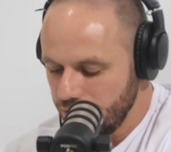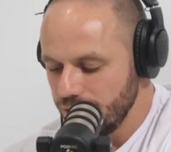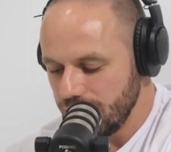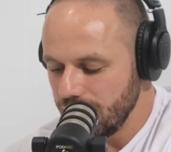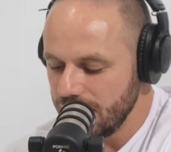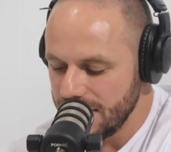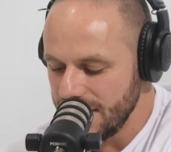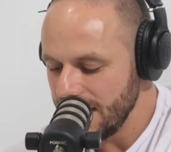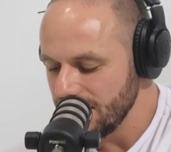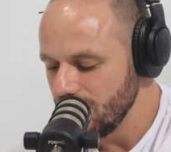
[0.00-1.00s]
All right.
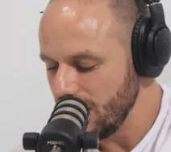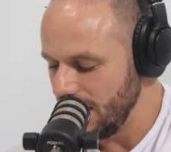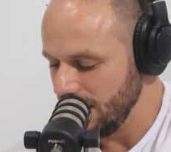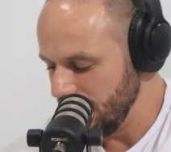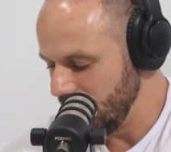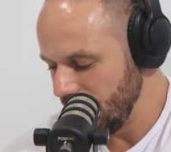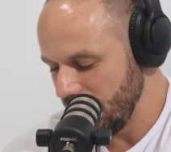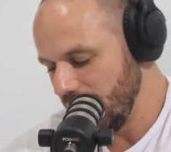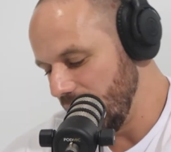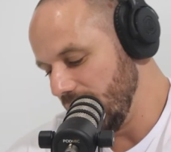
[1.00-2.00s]
Next one
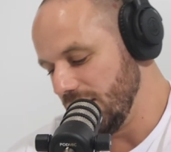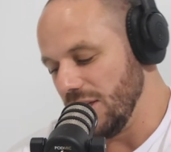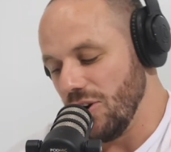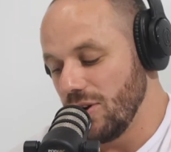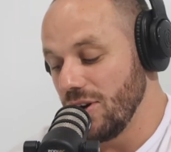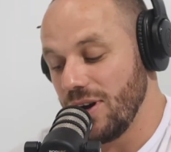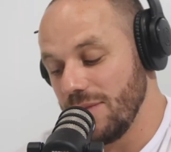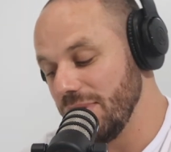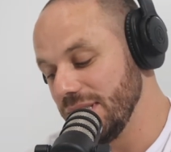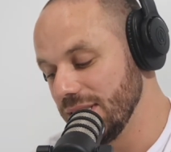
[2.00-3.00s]
is an
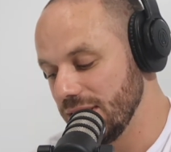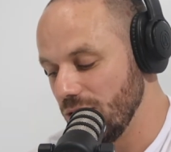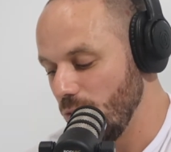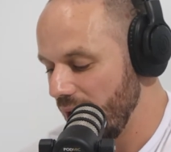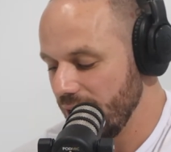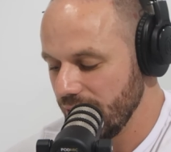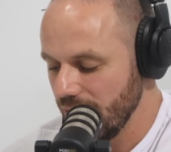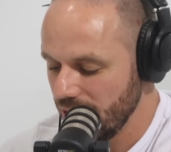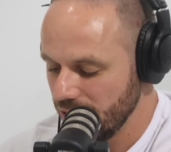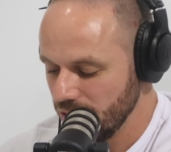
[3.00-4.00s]
online business the way to
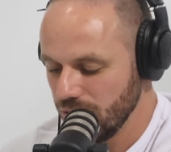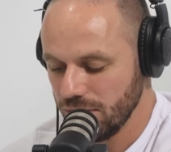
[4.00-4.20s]
go?